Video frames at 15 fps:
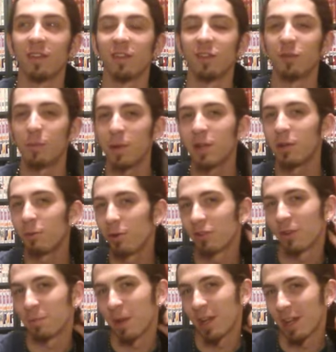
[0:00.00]
the speed at
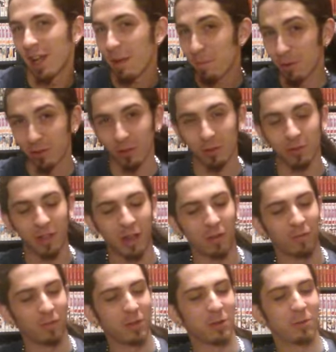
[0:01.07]
which I'm getting episodes
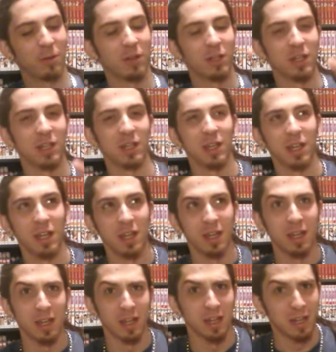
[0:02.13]
out frequently
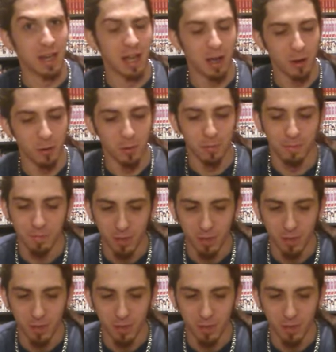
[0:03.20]
now.